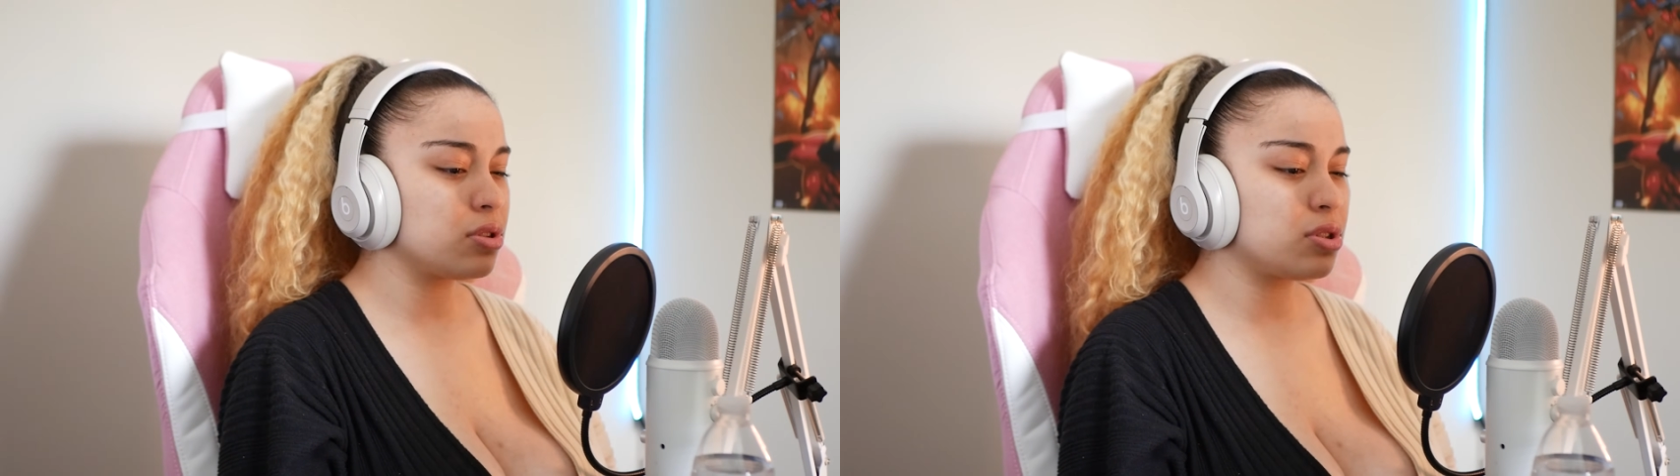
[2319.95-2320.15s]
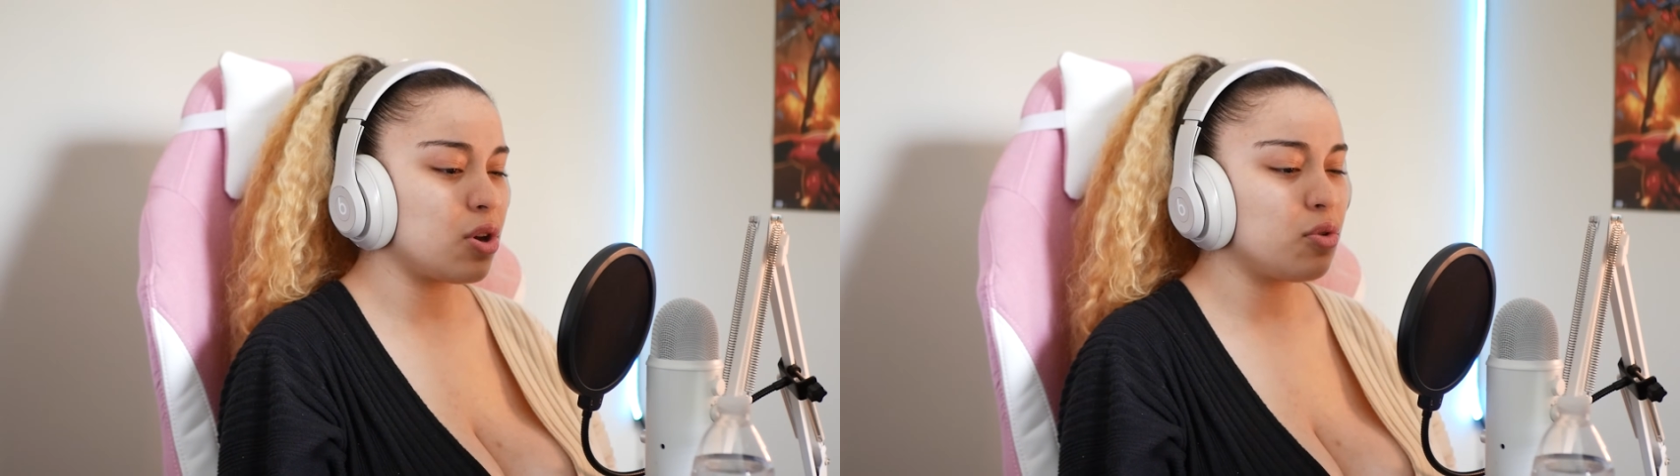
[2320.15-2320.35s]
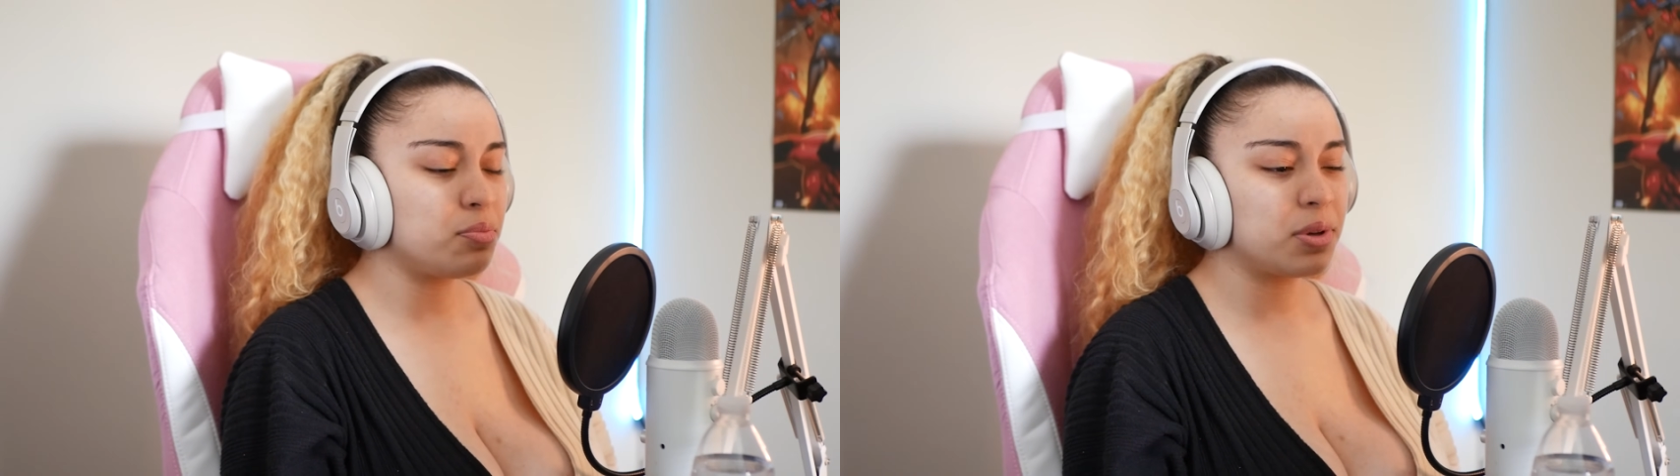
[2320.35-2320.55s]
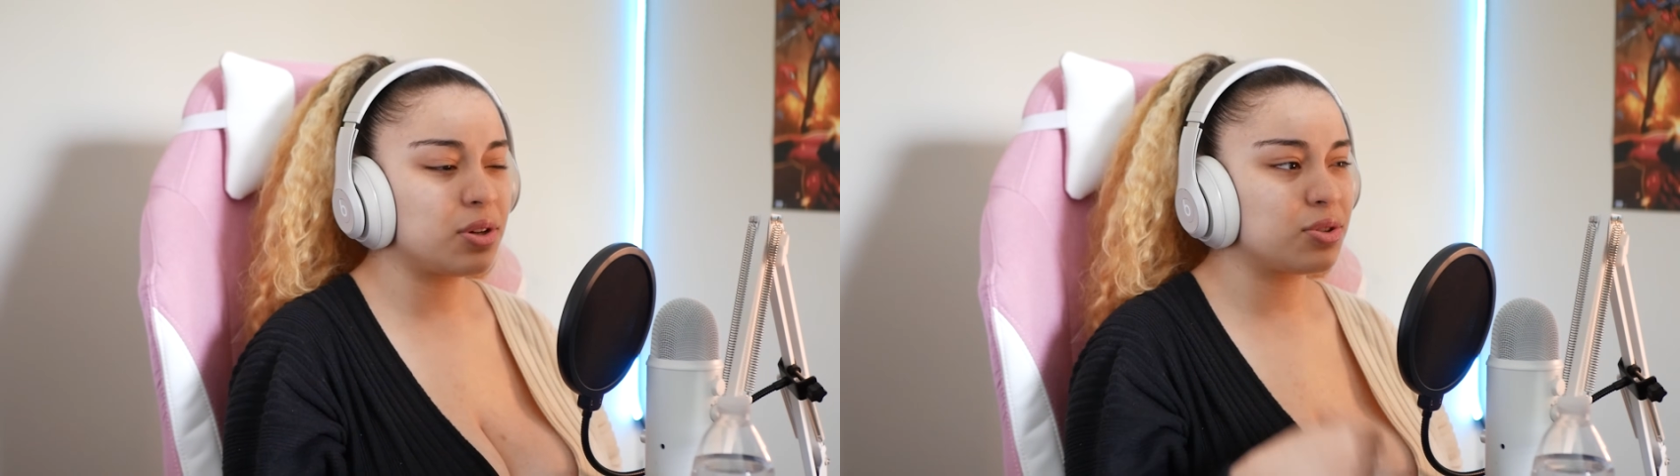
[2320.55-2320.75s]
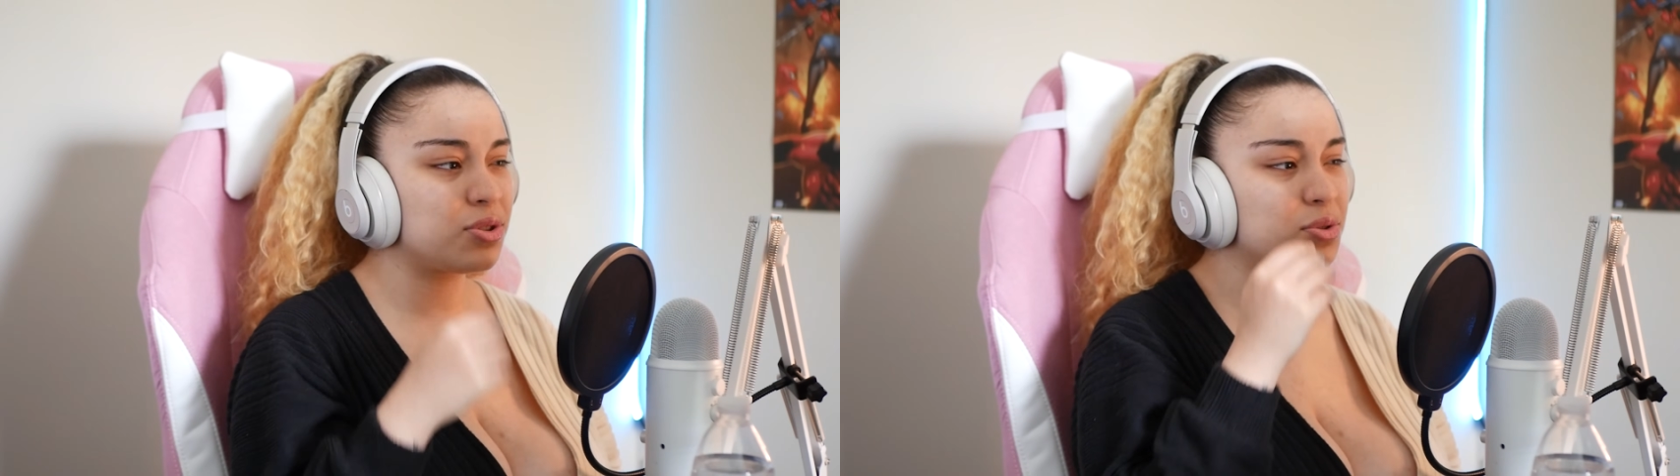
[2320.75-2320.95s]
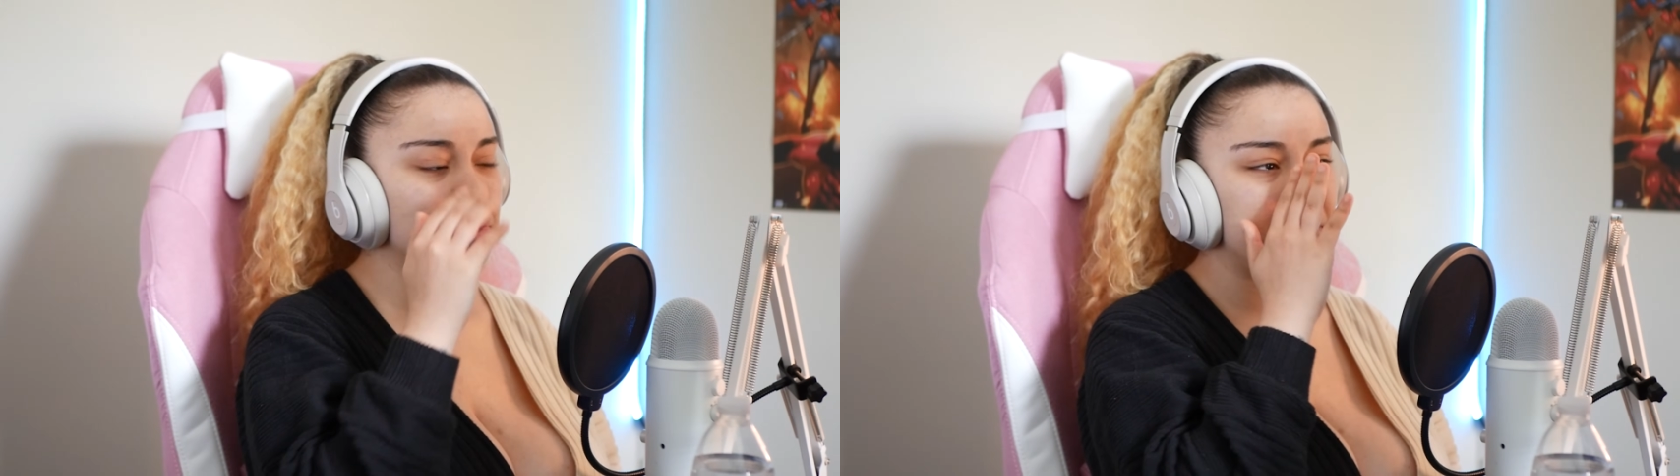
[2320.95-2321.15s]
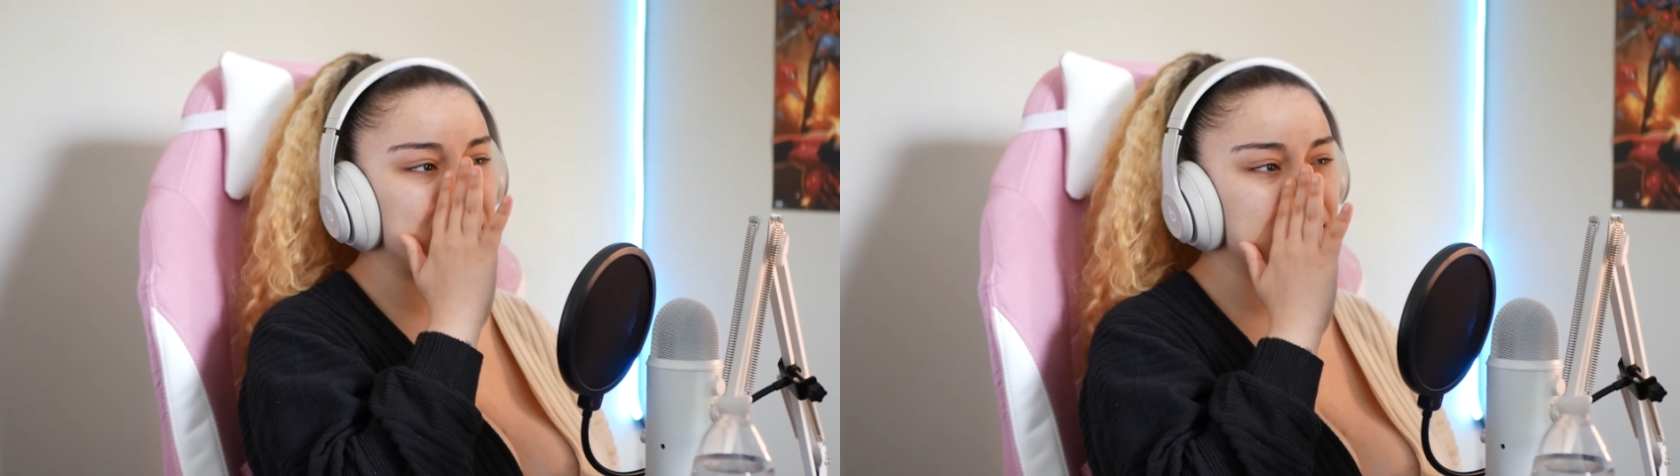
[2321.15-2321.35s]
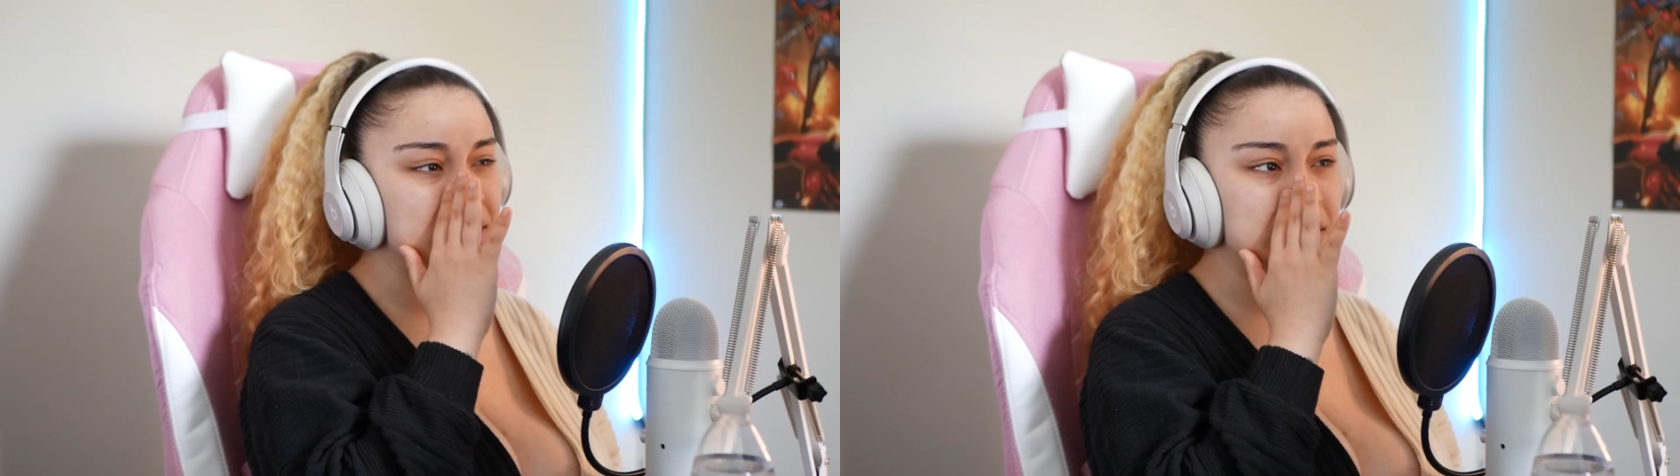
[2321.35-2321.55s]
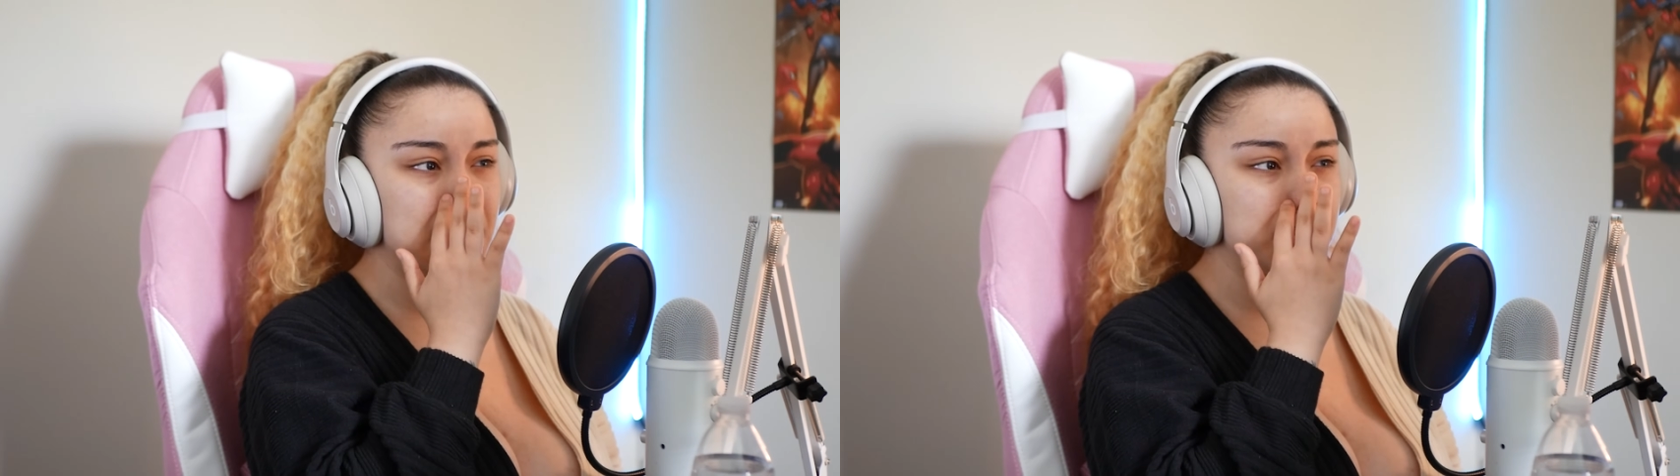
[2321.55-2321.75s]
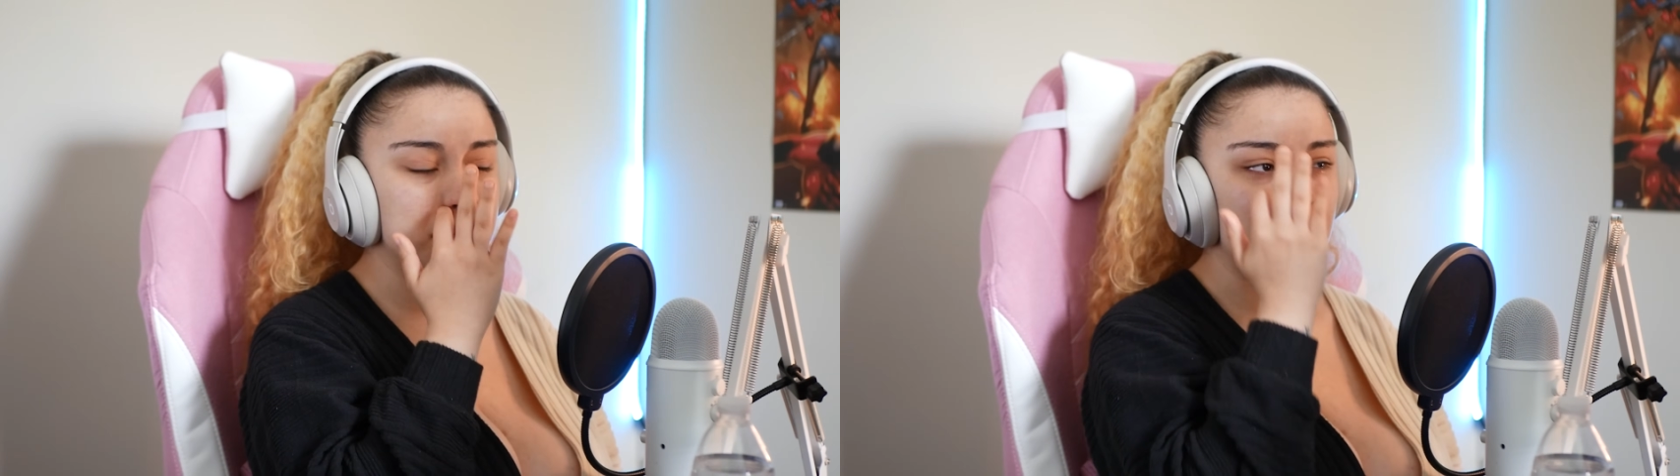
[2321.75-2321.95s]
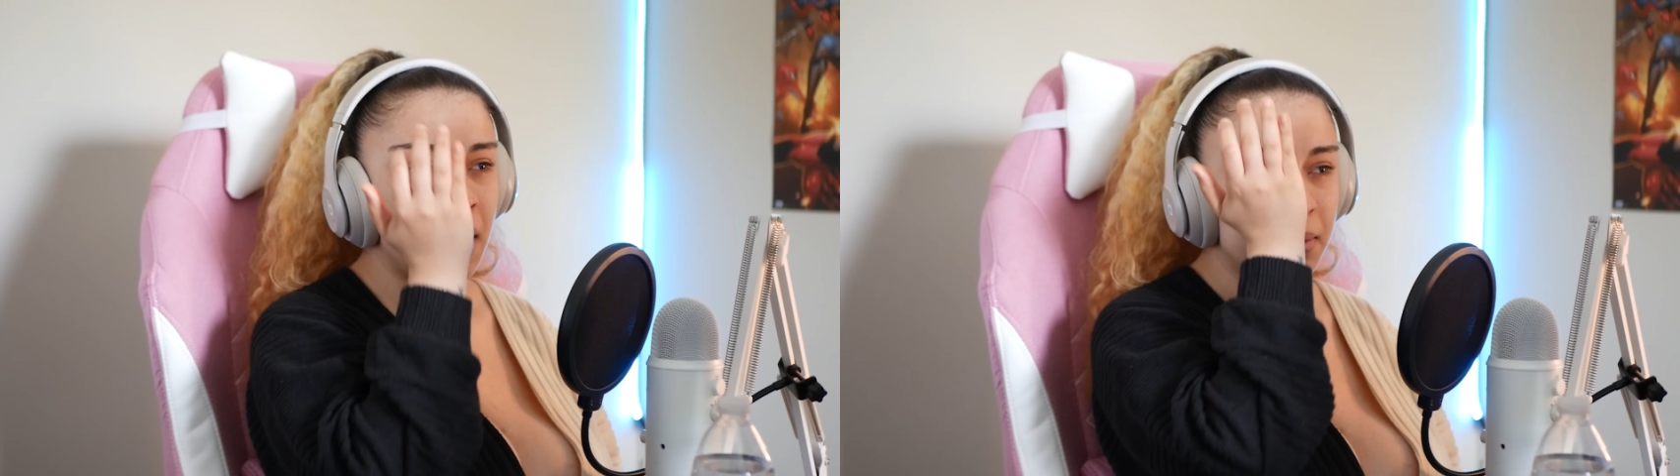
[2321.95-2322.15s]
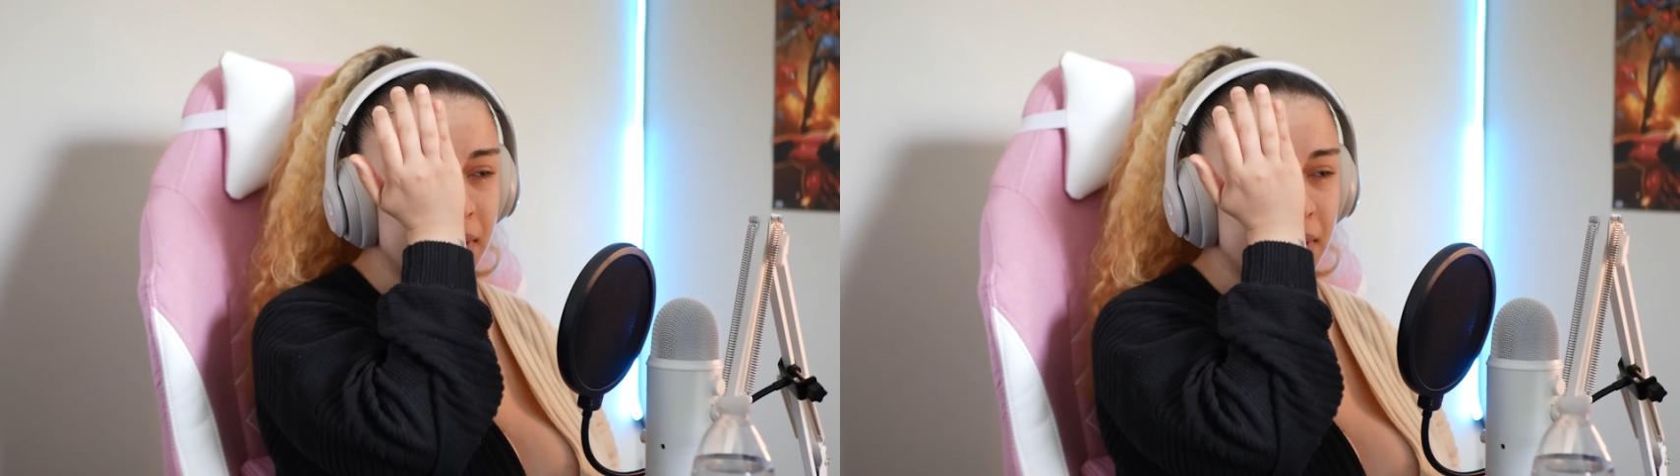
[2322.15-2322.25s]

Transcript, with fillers: so bittersweet at the same time.